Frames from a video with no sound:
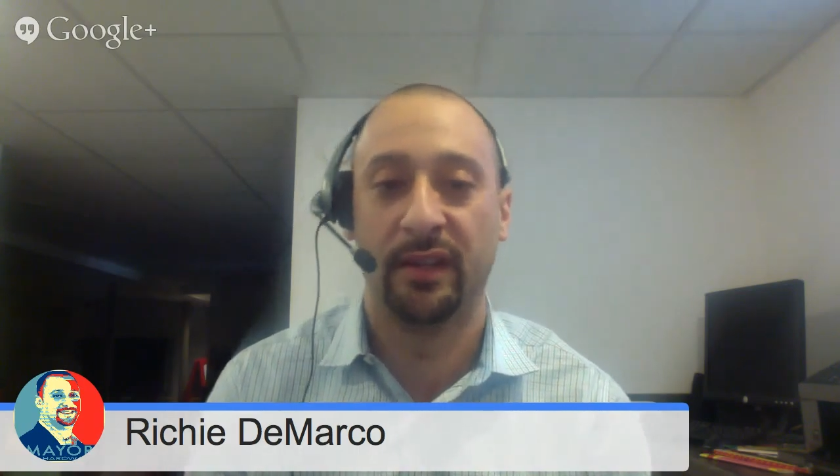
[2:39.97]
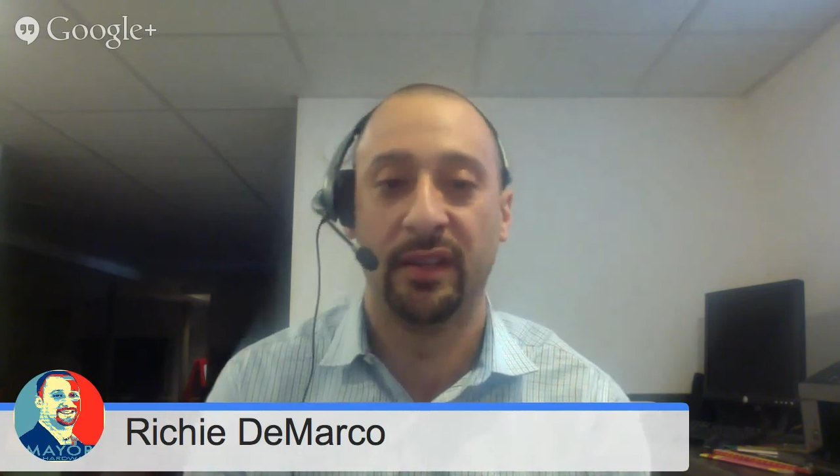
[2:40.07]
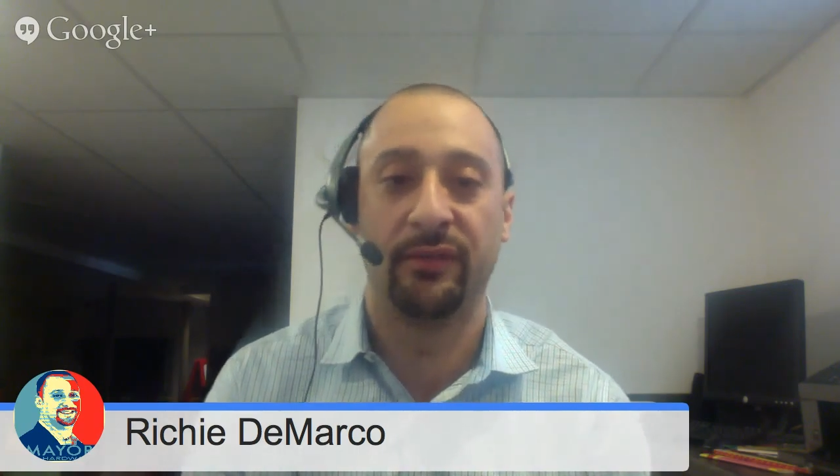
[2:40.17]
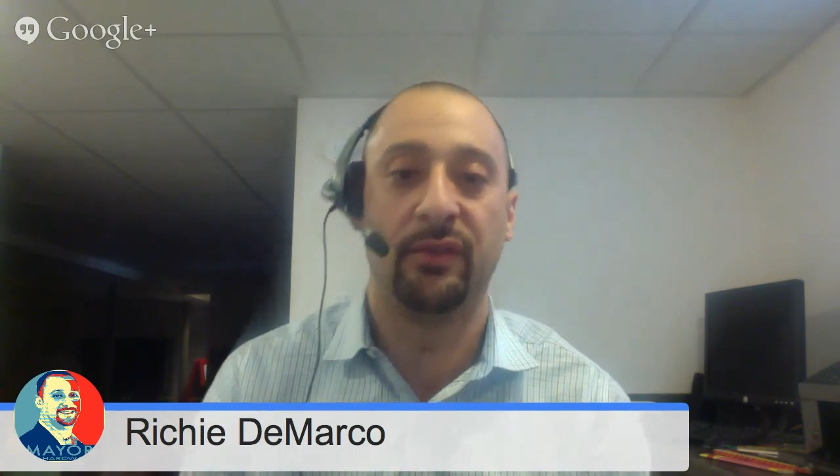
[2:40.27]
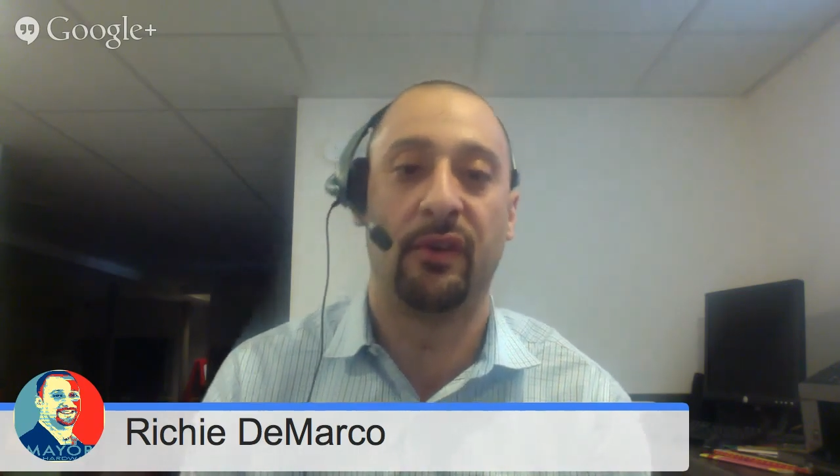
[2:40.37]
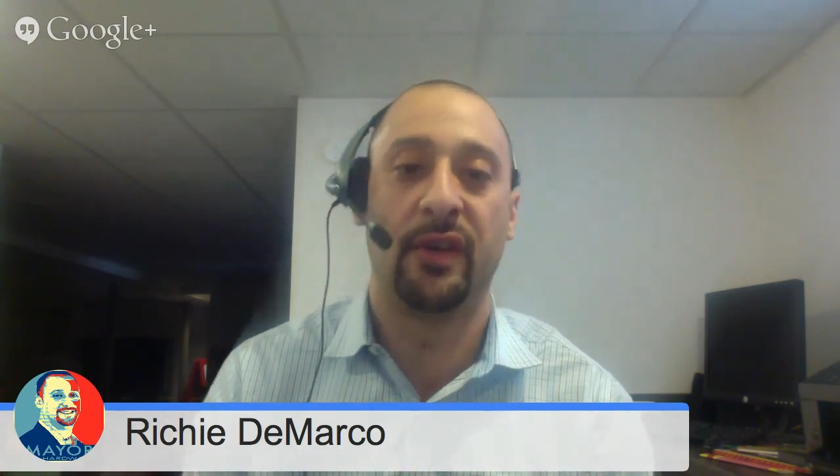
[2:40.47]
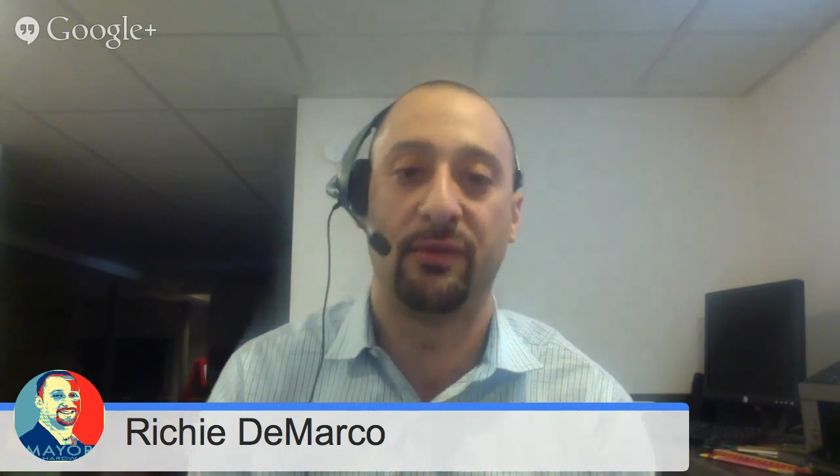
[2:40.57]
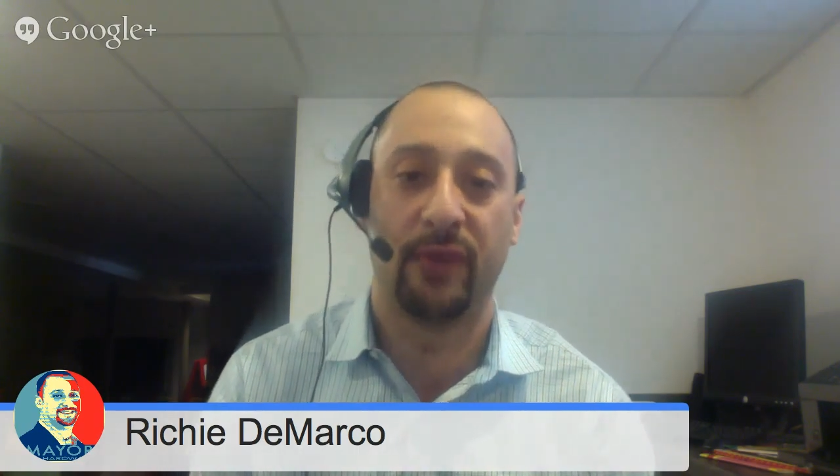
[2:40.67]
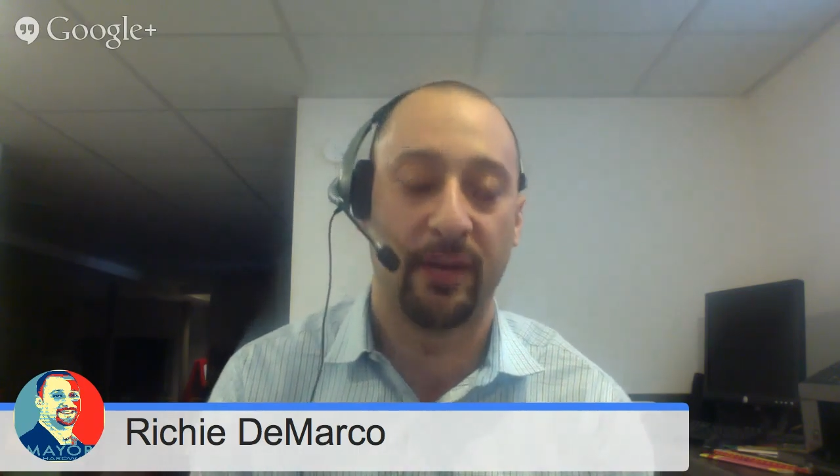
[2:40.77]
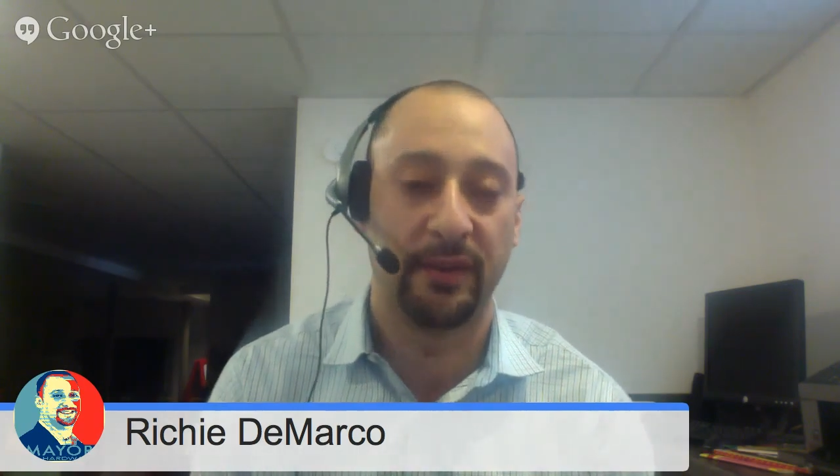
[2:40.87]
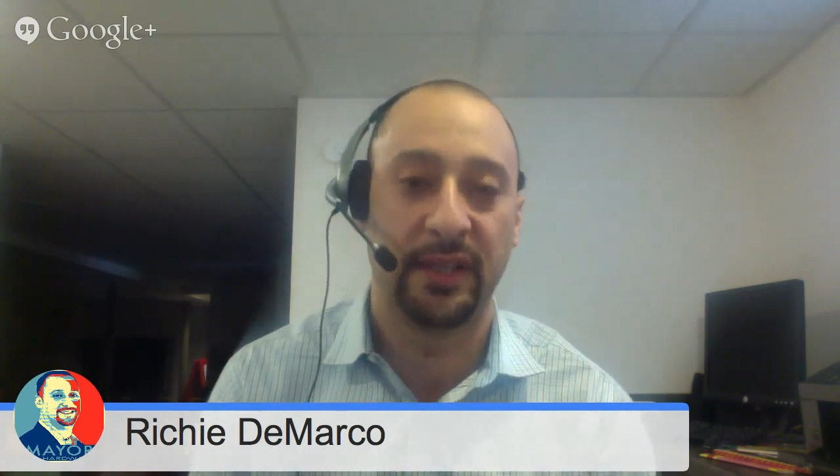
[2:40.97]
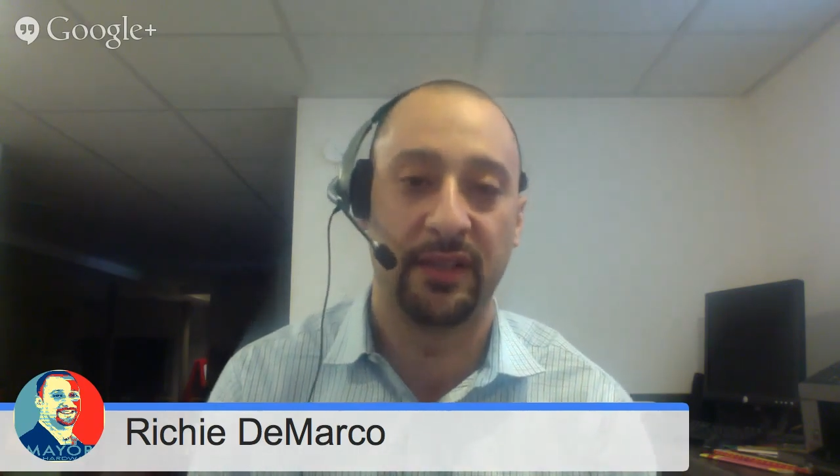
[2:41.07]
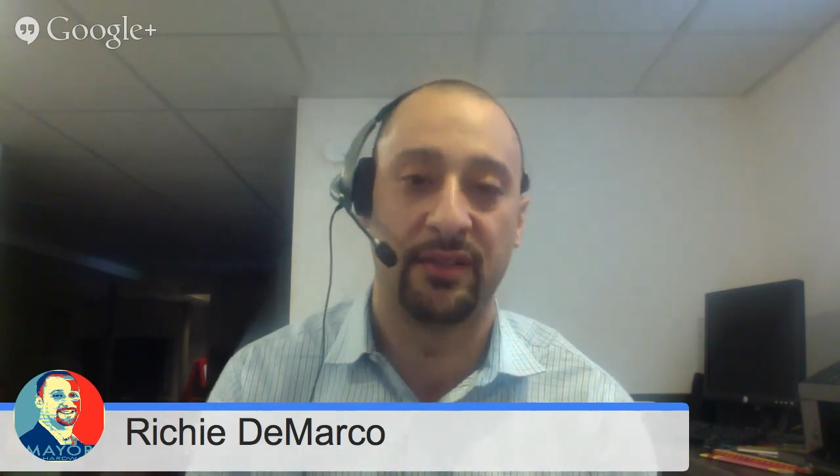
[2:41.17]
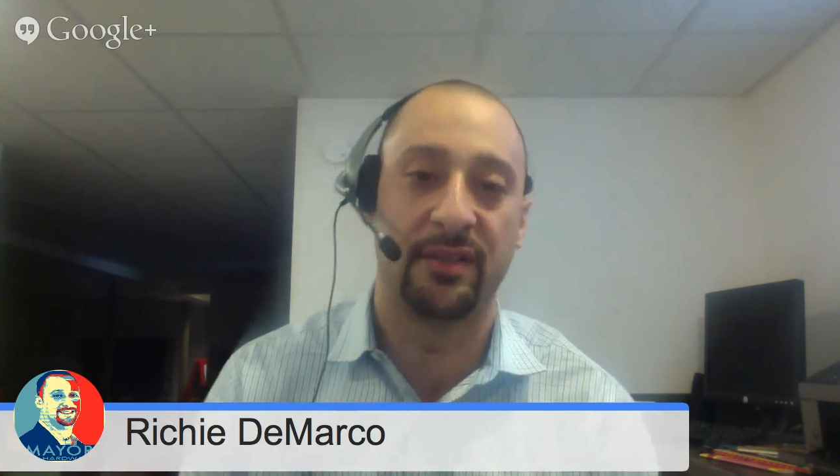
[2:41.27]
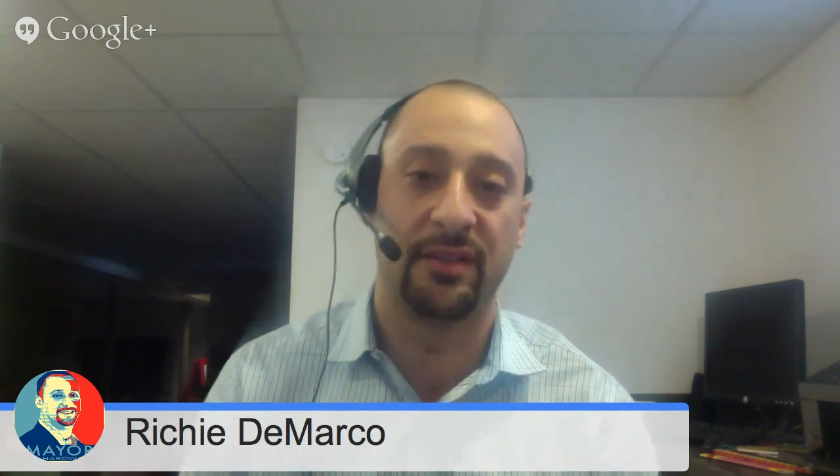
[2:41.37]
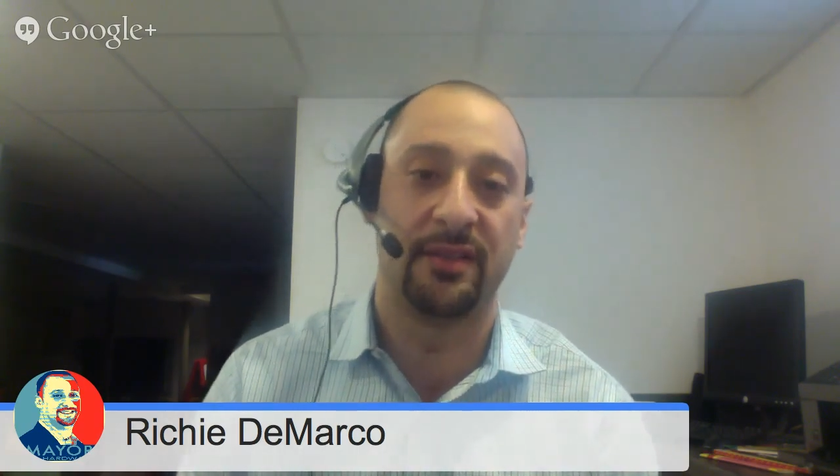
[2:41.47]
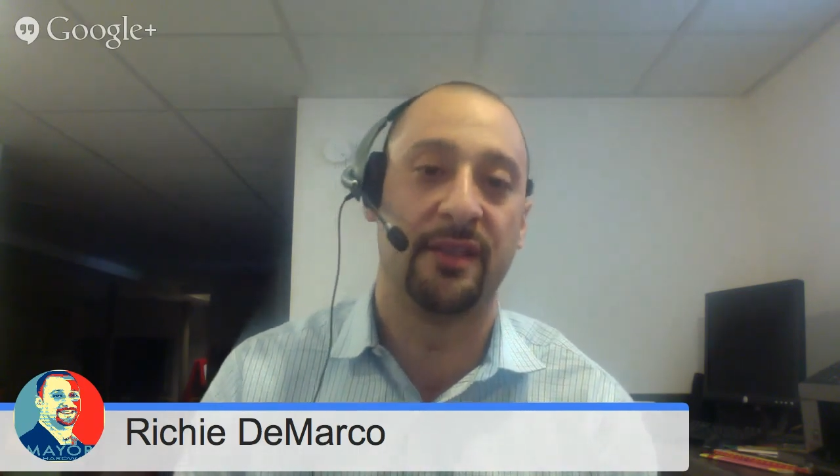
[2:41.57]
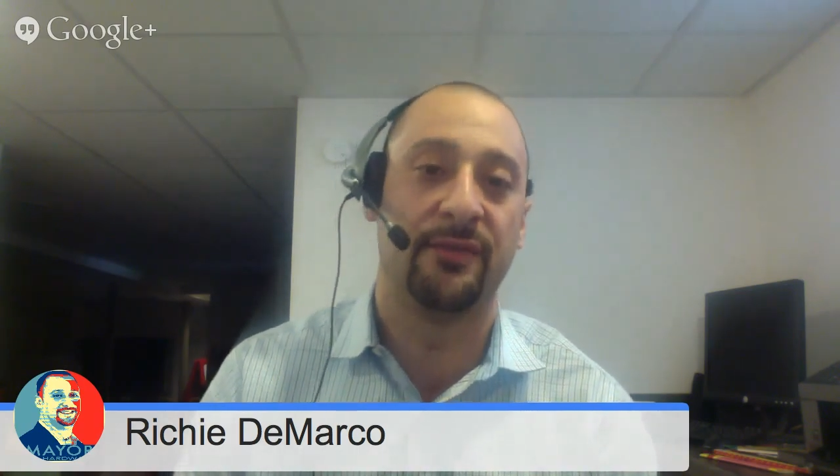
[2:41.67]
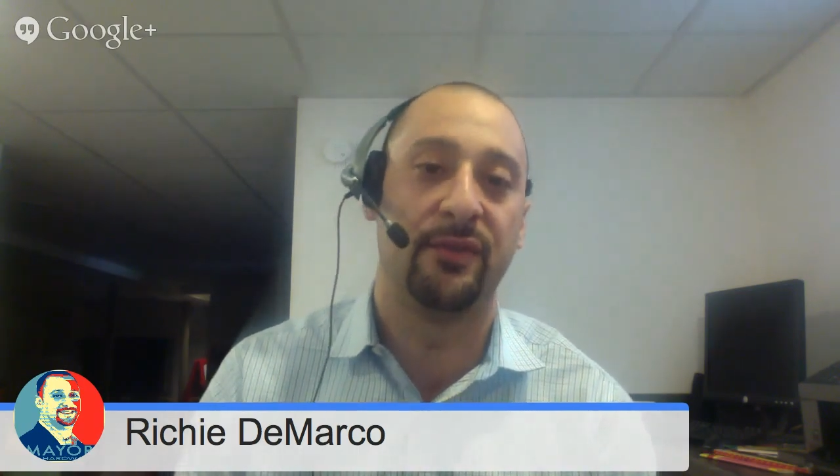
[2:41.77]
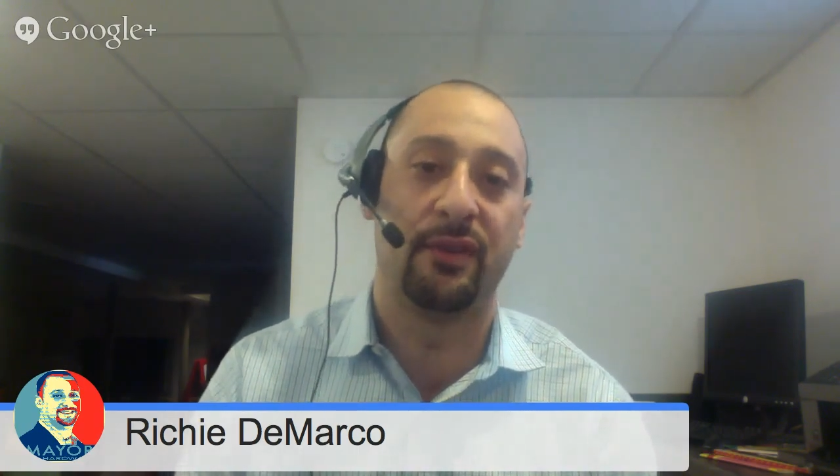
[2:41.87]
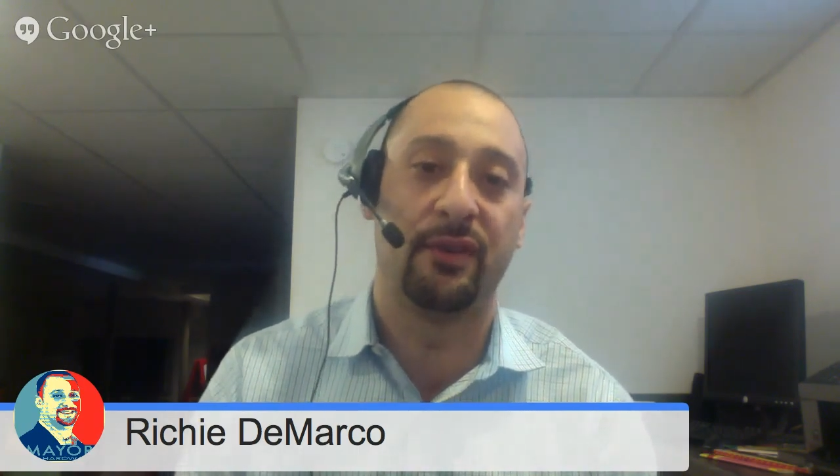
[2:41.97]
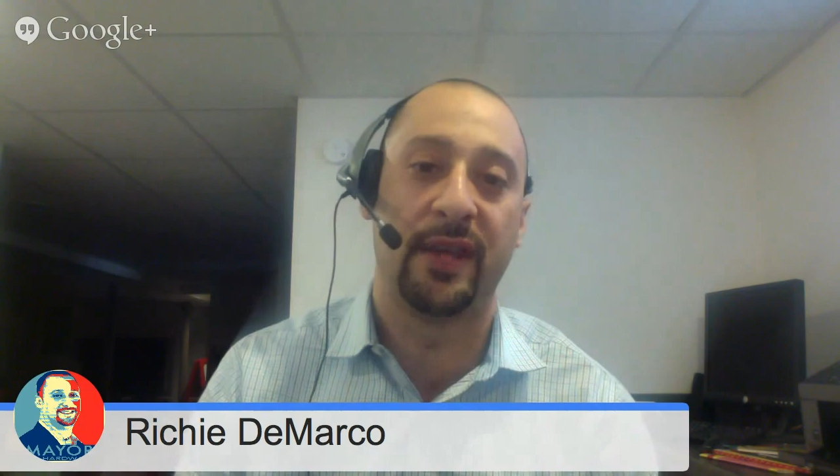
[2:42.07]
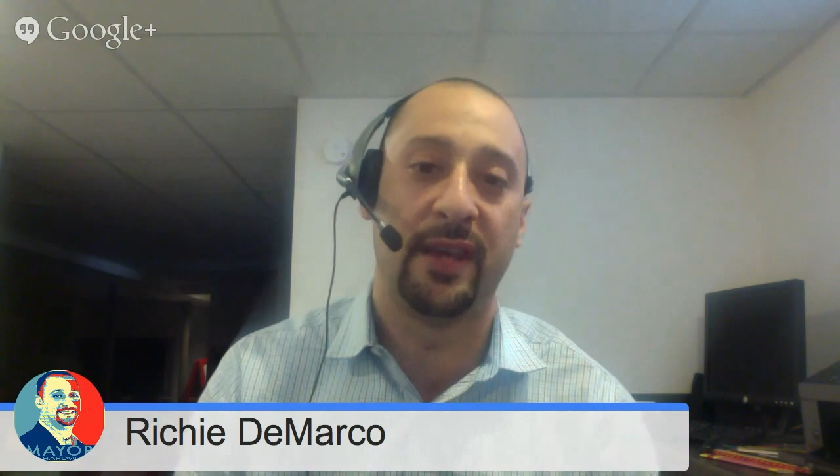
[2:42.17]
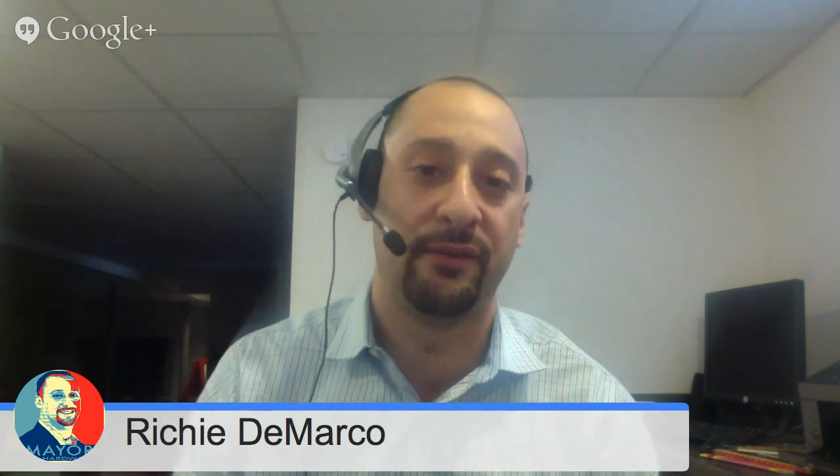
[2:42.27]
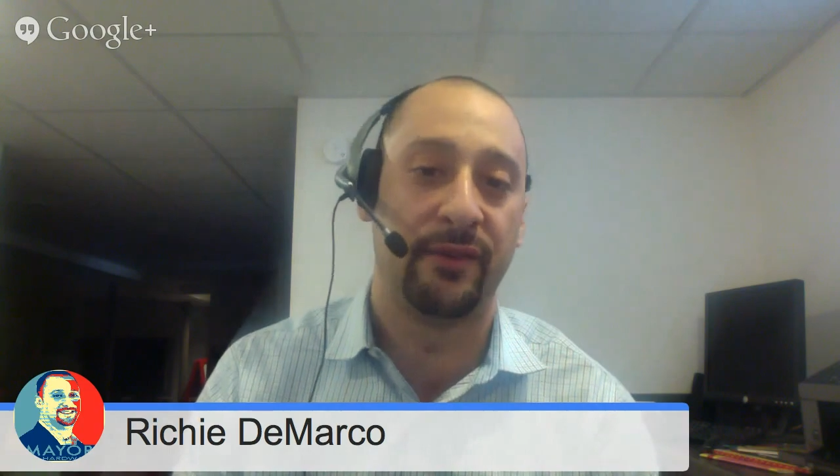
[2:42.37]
if you don't have recommendations, if you don't have